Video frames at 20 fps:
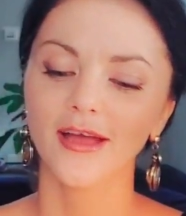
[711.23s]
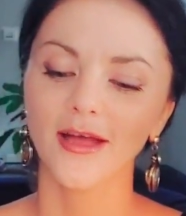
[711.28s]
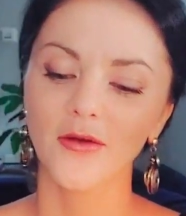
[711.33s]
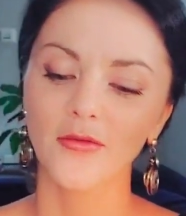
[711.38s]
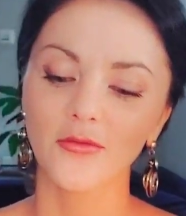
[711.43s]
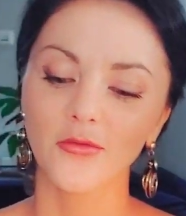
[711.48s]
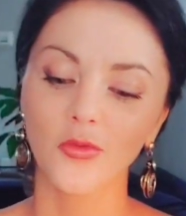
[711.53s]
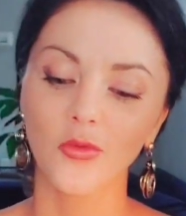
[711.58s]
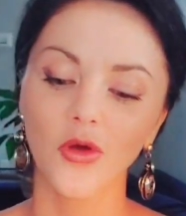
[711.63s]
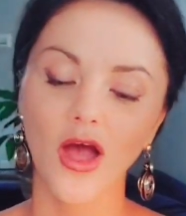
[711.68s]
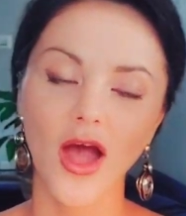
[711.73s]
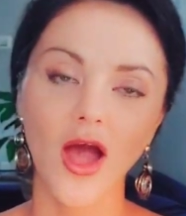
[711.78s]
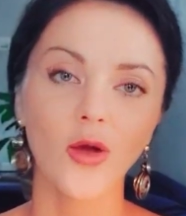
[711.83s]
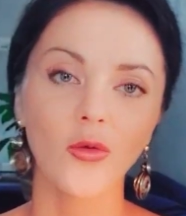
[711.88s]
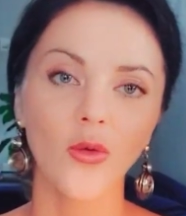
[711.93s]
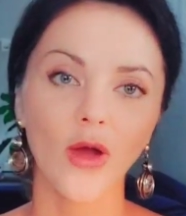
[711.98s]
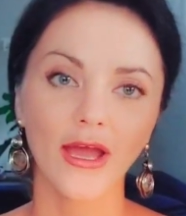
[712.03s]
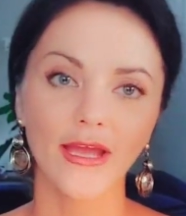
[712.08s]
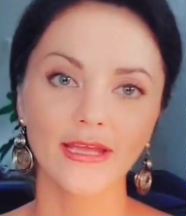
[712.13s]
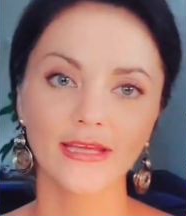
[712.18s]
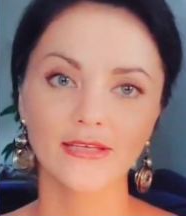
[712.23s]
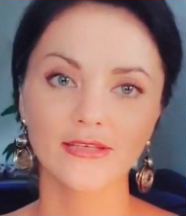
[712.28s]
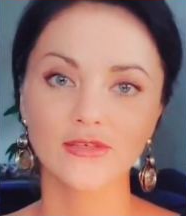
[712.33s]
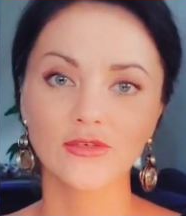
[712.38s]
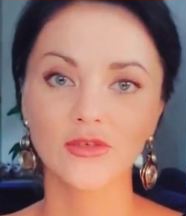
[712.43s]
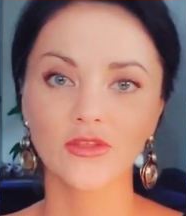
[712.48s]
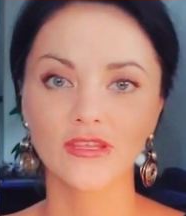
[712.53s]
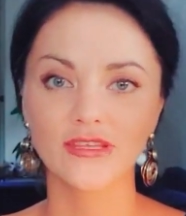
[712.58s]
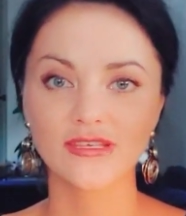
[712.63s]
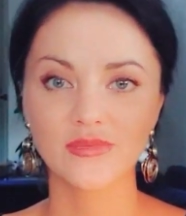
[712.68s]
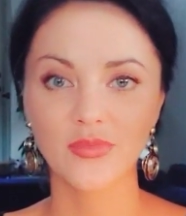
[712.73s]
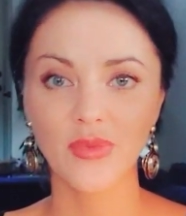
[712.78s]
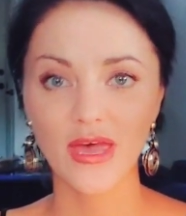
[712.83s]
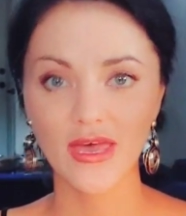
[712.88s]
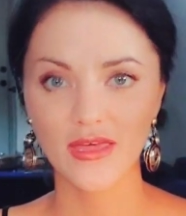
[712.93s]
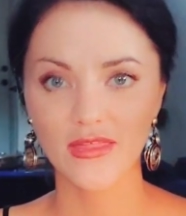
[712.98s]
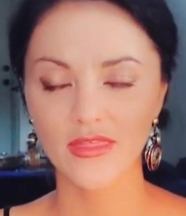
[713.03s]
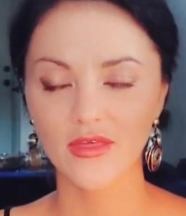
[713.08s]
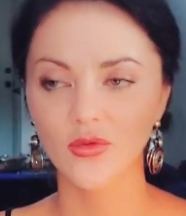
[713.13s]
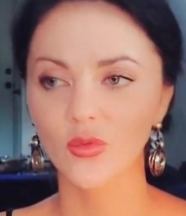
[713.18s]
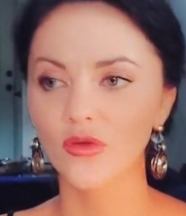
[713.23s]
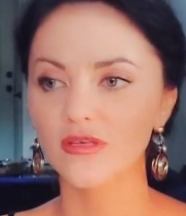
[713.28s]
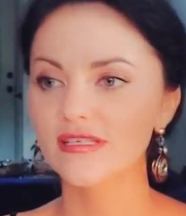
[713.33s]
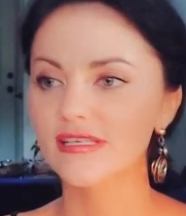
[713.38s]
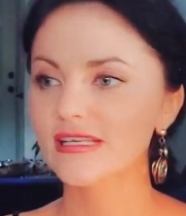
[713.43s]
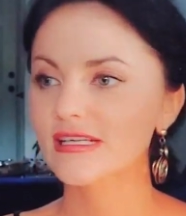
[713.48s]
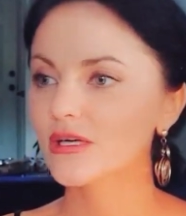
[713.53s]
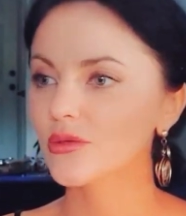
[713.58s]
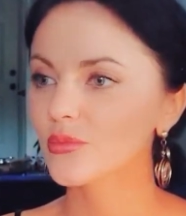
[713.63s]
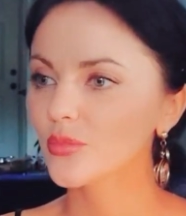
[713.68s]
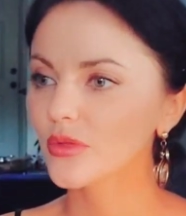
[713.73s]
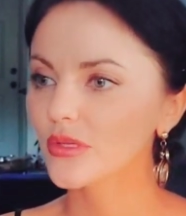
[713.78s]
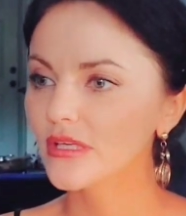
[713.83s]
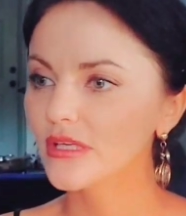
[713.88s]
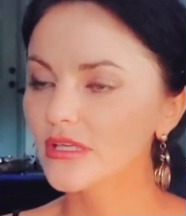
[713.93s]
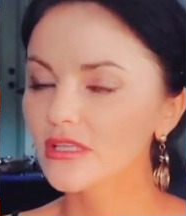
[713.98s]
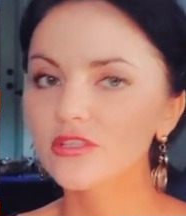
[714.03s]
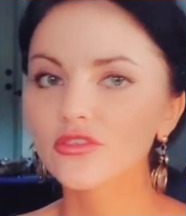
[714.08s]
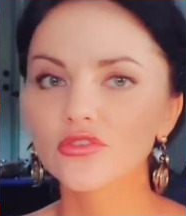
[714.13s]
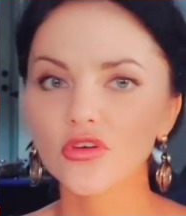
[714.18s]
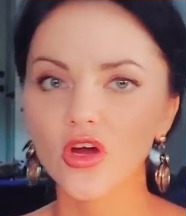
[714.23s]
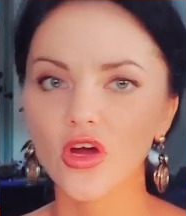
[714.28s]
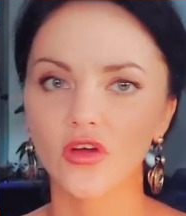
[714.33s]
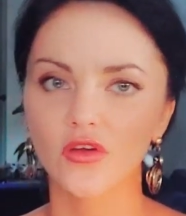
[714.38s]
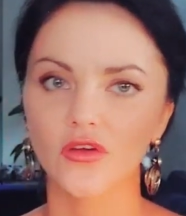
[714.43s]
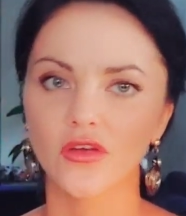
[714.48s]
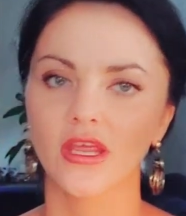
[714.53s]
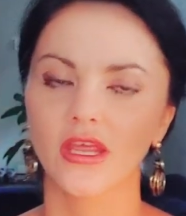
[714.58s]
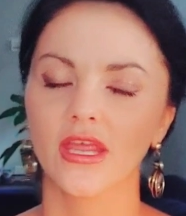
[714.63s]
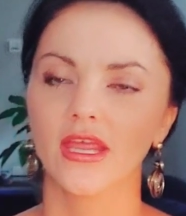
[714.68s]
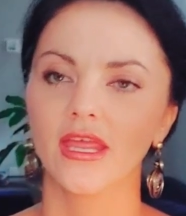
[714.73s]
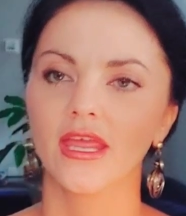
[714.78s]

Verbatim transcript: of how I took this path was completely wrong.